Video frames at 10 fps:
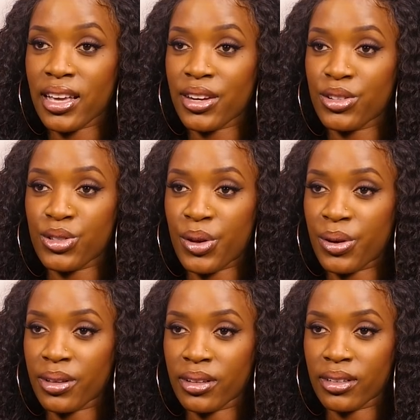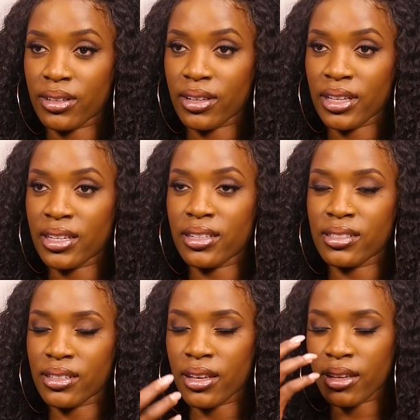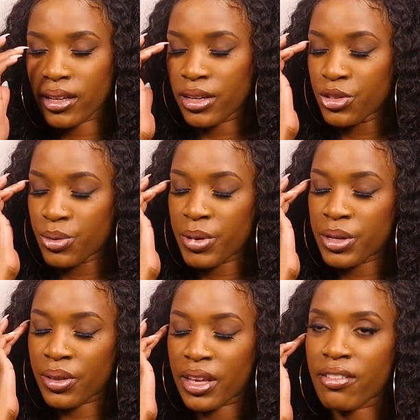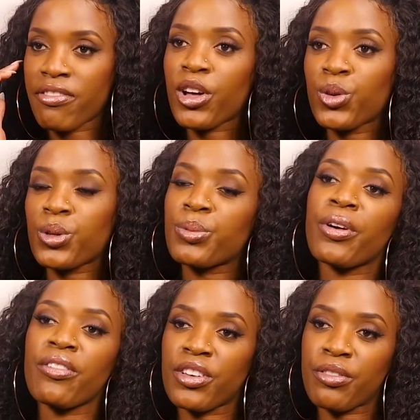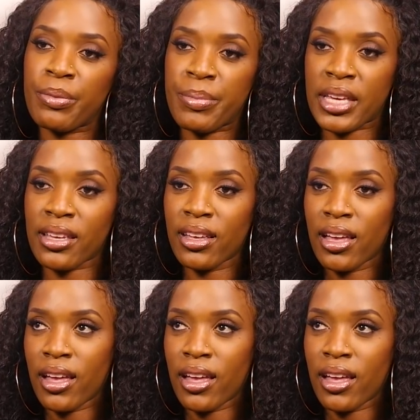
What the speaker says: had a song, he had an instrumental that he felt was perfect for me.